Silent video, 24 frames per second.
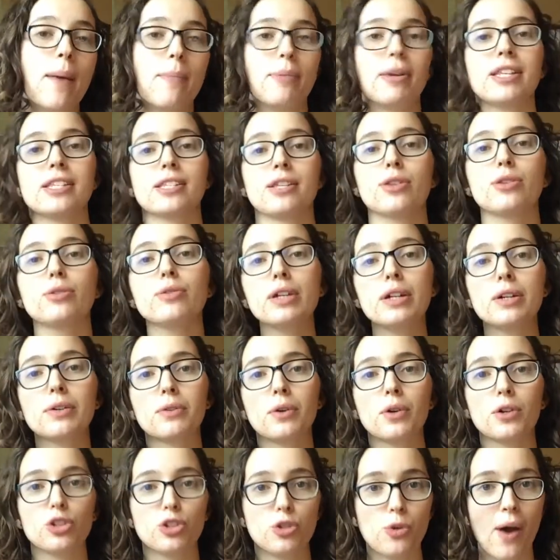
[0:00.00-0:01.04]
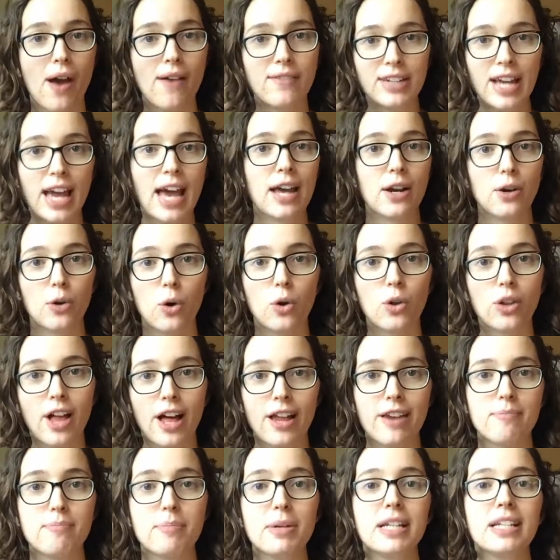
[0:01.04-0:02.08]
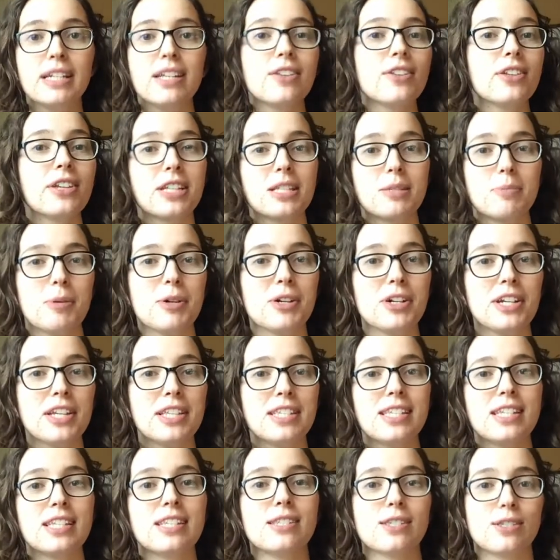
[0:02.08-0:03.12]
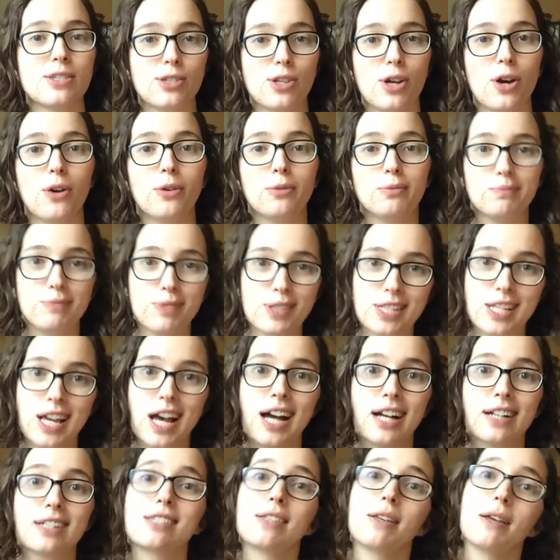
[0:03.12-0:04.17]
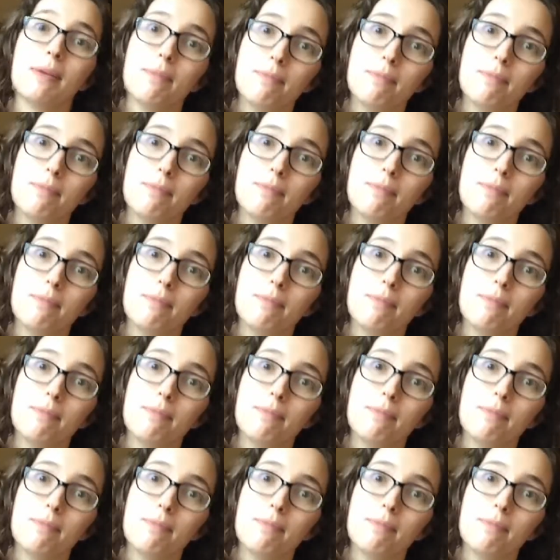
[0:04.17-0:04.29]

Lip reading: But as a 3-year-old, you haven't had a whole lot of big deal experiences, so socks,